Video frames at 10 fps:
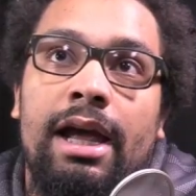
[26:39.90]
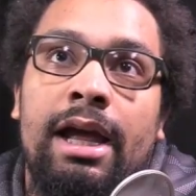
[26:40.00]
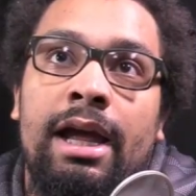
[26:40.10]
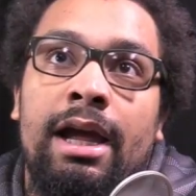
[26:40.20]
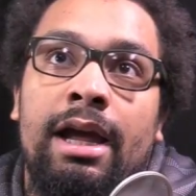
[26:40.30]

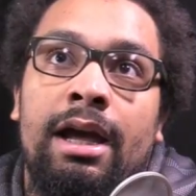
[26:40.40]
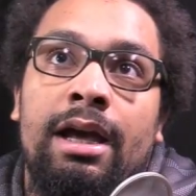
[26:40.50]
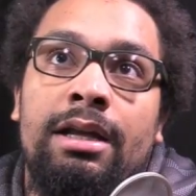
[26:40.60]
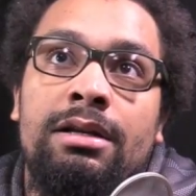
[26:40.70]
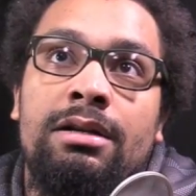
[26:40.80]

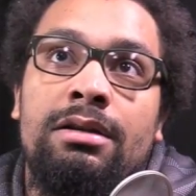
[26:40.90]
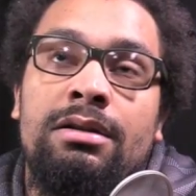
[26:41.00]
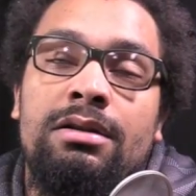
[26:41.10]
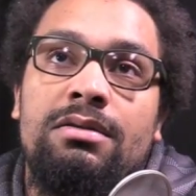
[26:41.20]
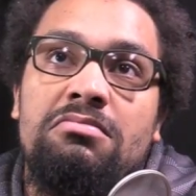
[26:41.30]

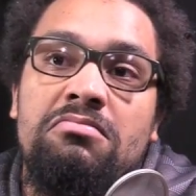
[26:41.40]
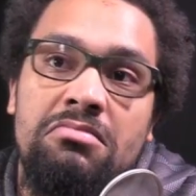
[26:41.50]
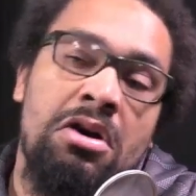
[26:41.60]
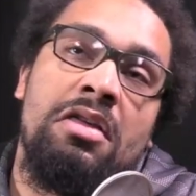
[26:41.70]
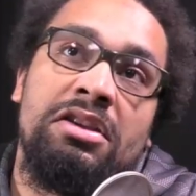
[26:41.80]
and
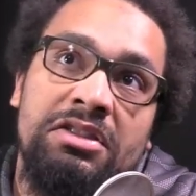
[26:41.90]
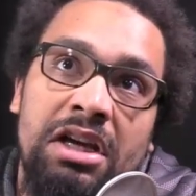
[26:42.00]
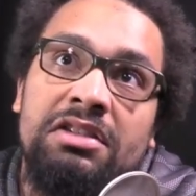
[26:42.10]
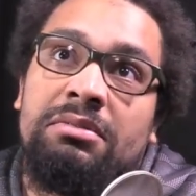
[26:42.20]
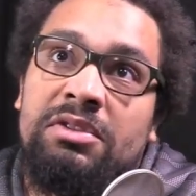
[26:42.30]
this
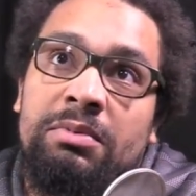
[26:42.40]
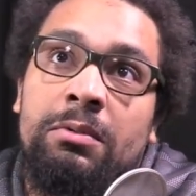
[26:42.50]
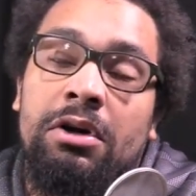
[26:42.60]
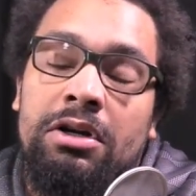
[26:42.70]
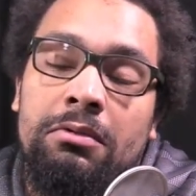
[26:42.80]
deck seems to be
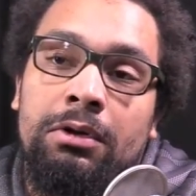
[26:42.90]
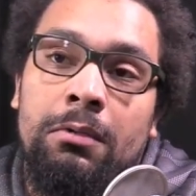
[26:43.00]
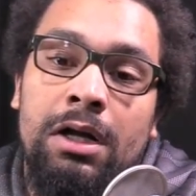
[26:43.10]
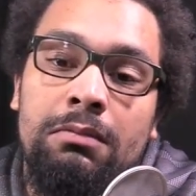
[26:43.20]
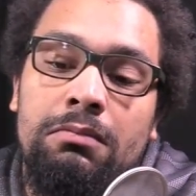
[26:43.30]
working real
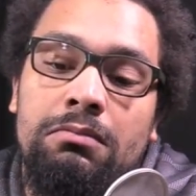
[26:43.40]
well.